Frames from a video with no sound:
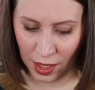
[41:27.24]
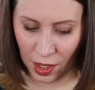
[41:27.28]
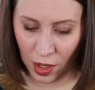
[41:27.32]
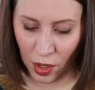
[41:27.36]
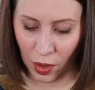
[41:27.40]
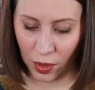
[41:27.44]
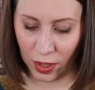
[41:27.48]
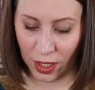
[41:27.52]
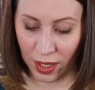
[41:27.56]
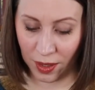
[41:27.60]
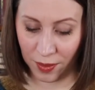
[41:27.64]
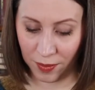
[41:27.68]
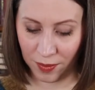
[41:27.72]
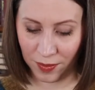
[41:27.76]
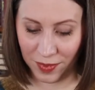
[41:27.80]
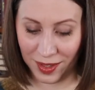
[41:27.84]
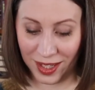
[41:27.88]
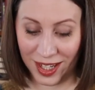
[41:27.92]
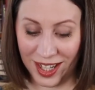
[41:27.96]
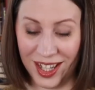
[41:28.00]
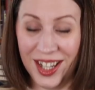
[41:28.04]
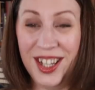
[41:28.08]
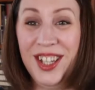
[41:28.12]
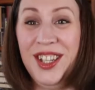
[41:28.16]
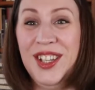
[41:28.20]
Okay,
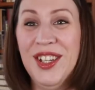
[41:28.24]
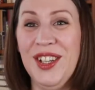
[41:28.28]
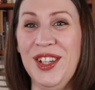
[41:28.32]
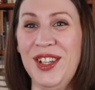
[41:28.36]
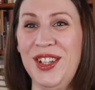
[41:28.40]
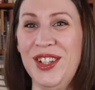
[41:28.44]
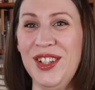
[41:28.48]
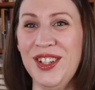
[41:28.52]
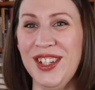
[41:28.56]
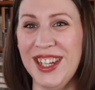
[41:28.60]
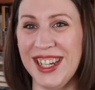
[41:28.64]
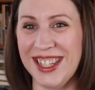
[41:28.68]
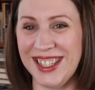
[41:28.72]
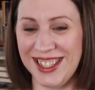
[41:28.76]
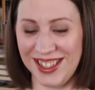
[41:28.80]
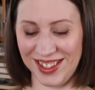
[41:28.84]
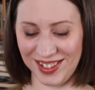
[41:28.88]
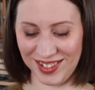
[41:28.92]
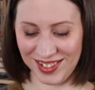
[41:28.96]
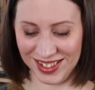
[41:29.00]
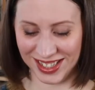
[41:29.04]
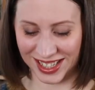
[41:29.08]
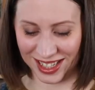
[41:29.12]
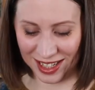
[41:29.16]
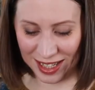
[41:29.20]
you guys
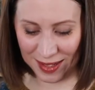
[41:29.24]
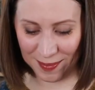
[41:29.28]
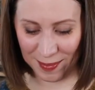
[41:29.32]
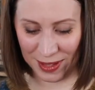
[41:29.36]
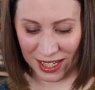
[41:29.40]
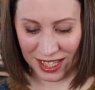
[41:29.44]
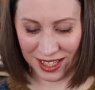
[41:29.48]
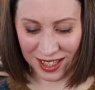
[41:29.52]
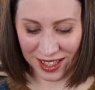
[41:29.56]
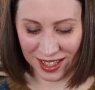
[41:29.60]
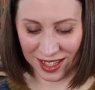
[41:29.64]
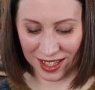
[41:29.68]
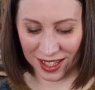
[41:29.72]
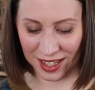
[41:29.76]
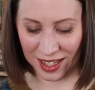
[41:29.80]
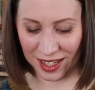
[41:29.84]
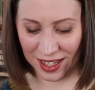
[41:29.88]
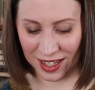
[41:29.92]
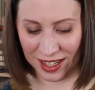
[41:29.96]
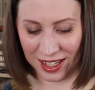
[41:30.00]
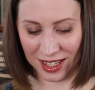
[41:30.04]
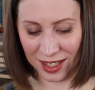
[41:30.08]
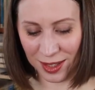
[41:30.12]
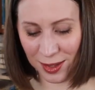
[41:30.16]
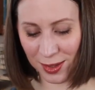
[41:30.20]
don't
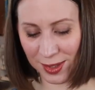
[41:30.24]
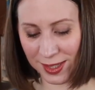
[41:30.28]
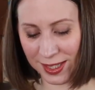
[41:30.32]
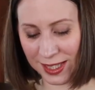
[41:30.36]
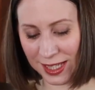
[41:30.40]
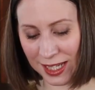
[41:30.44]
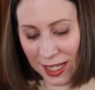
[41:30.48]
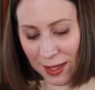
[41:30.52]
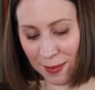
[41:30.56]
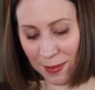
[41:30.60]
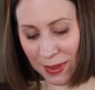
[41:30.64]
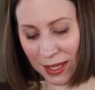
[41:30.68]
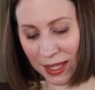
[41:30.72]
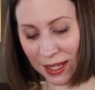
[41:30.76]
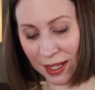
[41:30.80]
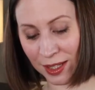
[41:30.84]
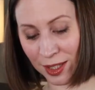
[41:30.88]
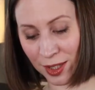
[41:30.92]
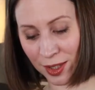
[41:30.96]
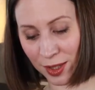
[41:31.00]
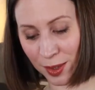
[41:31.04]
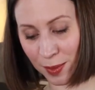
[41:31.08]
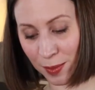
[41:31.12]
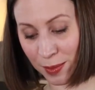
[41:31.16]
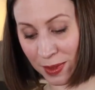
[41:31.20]
need to see me
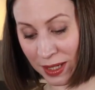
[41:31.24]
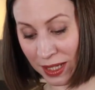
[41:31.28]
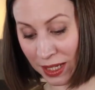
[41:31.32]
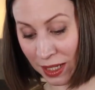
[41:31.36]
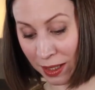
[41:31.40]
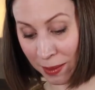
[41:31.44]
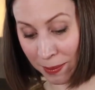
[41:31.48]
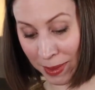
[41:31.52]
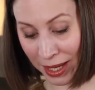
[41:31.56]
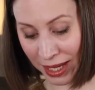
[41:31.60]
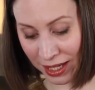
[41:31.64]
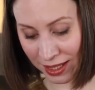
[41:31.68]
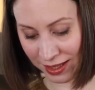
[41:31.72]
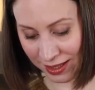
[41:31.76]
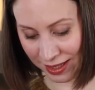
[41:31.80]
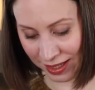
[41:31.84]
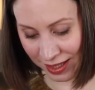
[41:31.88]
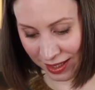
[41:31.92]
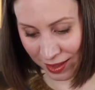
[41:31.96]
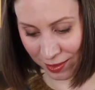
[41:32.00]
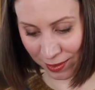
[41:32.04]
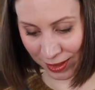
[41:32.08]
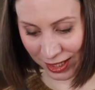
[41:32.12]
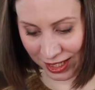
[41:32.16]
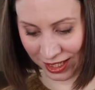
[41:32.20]
just reading a
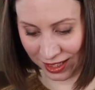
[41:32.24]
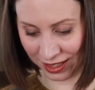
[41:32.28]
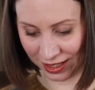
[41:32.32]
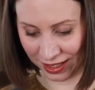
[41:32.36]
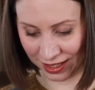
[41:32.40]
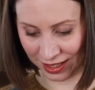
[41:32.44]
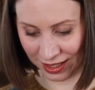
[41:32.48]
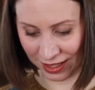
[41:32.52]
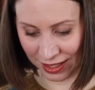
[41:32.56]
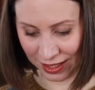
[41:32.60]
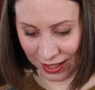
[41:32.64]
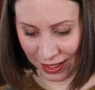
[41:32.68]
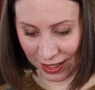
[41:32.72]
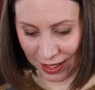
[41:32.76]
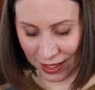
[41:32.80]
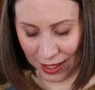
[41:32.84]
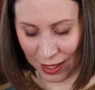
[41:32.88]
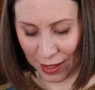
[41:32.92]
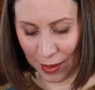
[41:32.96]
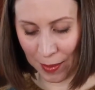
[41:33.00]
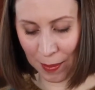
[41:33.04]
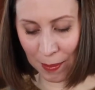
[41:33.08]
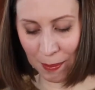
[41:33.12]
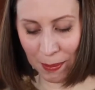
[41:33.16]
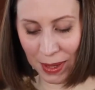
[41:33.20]
magazine, right?
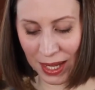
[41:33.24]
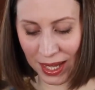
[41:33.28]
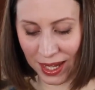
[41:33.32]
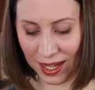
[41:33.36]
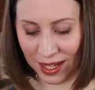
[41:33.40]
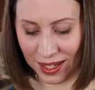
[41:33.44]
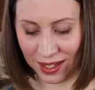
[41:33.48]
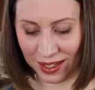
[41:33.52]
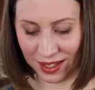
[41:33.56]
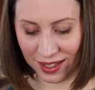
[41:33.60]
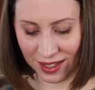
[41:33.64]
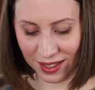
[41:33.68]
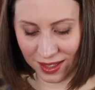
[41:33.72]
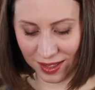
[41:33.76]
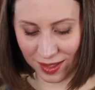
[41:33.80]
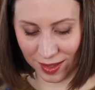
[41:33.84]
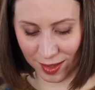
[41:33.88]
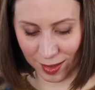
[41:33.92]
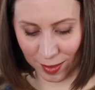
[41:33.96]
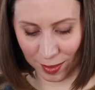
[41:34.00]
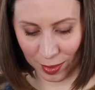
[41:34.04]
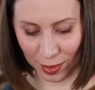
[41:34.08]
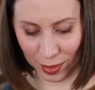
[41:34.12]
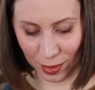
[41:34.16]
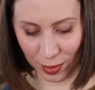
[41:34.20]
But
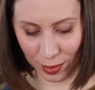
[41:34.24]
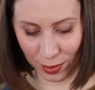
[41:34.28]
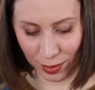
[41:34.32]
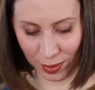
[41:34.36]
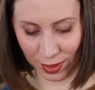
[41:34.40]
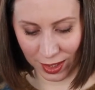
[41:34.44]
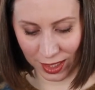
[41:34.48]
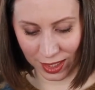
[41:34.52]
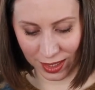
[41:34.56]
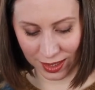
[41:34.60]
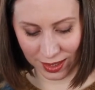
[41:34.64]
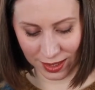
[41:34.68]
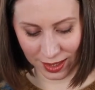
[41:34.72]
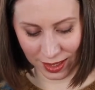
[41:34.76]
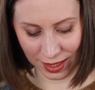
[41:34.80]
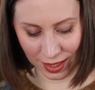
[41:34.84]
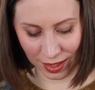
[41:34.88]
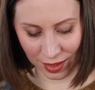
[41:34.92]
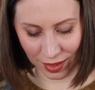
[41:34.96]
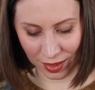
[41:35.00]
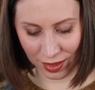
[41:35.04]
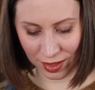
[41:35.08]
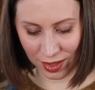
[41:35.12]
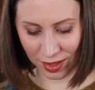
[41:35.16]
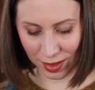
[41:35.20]
some cool things here.
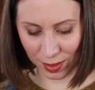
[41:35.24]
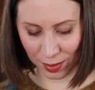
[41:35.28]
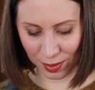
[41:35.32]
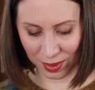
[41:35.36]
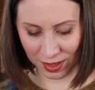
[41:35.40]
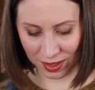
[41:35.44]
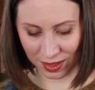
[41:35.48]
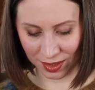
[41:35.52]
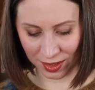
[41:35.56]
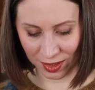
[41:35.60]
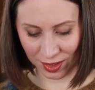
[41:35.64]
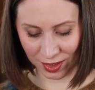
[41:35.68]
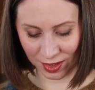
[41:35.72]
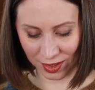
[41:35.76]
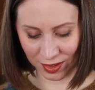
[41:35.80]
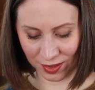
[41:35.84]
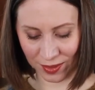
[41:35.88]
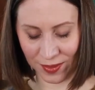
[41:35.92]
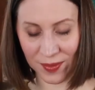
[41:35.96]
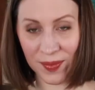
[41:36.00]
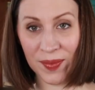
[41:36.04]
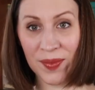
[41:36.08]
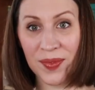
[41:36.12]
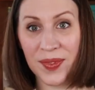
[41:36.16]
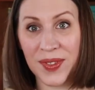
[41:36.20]
I just wanted to
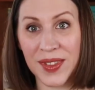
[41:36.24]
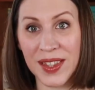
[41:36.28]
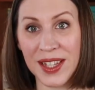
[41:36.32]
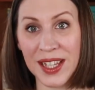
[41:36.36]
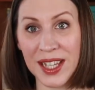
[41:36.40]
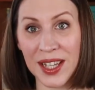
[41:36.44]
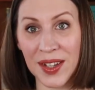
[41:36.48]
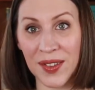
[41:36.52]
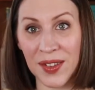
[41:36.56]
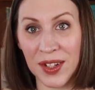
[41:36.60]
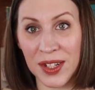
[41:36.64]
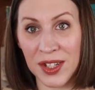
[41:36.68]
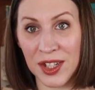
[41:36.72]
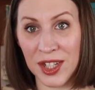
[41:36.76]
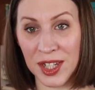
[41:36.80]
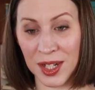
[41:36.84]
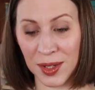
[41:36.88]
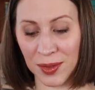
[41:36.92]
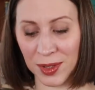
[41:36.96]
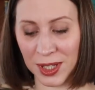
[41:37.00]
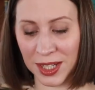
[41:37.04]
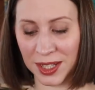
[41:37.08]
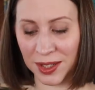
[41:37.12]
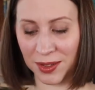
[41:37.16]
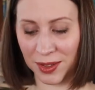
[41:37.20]
give it a
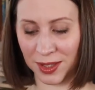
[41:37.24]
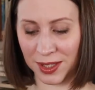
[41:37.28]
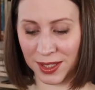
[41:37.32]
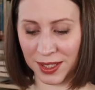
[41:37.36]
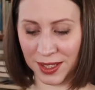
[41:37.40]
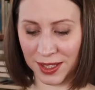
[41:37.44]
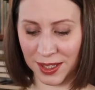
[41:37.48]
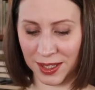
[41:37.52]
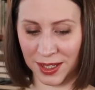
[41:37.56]
shout out.